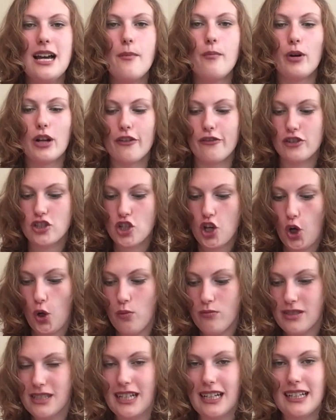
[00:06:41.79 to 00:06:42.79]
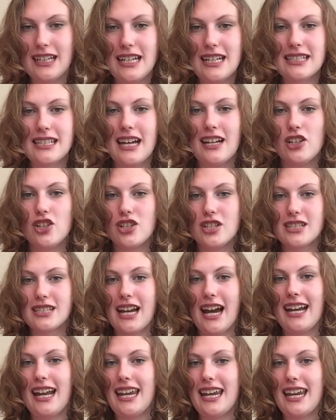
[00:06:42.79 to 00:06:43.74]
But if it's homesickness and you decide,